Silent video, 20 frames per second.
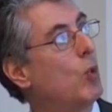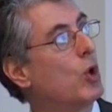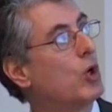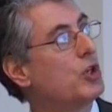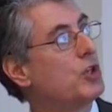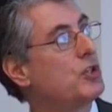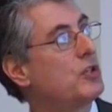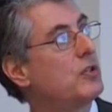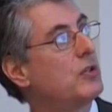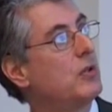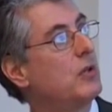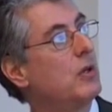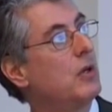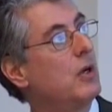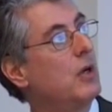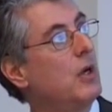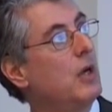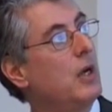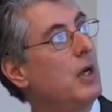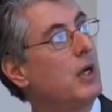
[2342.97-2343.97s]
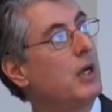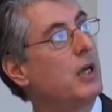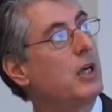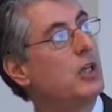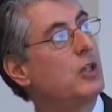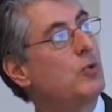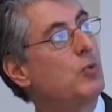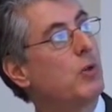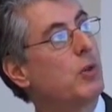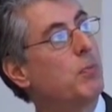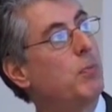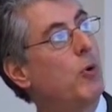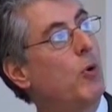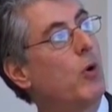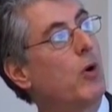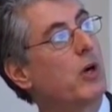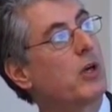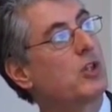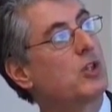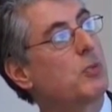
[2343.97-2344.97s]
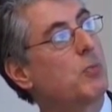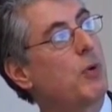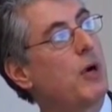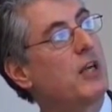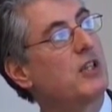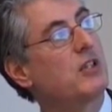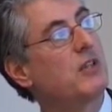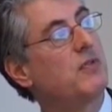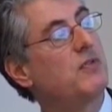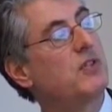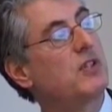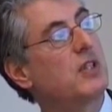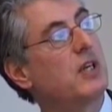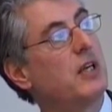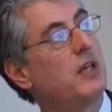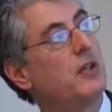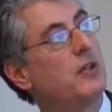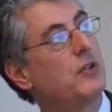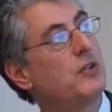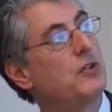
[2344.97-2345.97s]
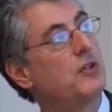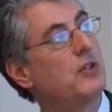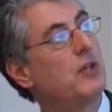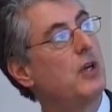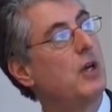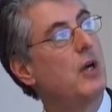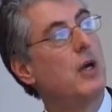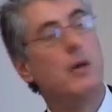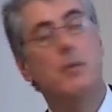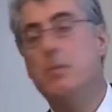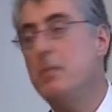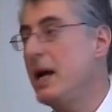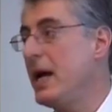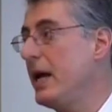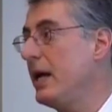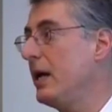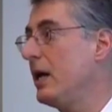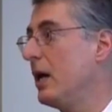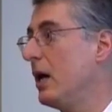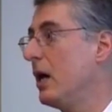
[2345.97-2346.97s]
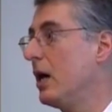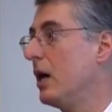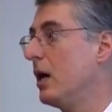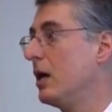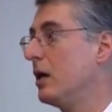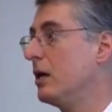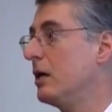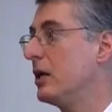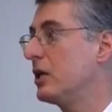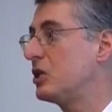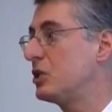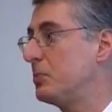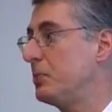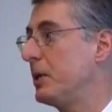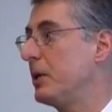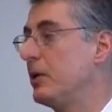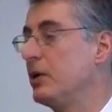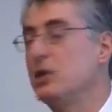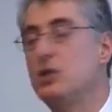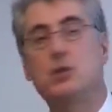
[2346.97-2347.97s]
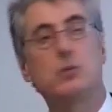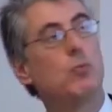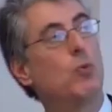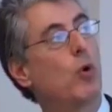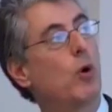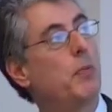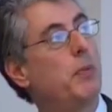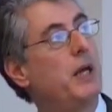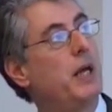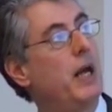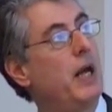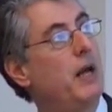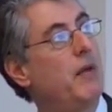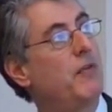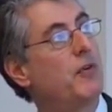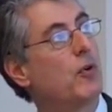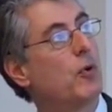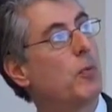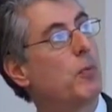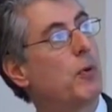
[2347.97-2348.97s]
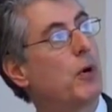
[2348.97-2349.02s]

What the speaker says: worse. Kids with poor expressive skills may experience more behavioral